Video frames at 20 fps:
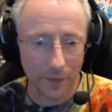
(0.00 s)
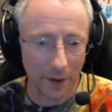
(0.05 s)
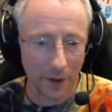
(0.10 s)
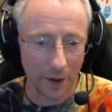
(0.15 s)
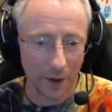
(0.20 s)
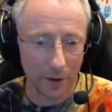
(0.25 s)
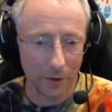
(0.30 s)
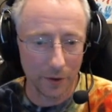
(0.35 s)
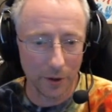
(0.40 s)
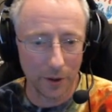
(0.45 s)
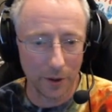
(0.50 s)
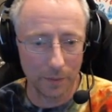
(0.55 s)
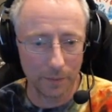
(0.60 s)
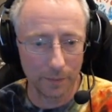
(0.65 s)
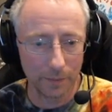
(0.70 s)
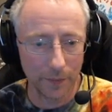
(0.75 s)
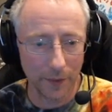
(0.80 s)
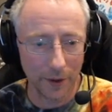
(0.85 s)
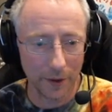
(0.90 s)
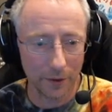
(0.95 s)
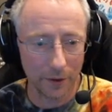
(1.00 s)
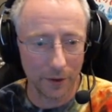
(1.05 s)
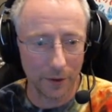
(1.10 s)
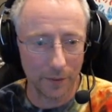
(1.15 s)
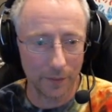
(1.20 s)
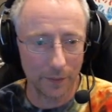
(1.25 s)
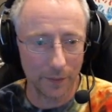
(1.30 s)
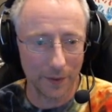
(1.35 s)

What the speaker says: I don't know. I don't know.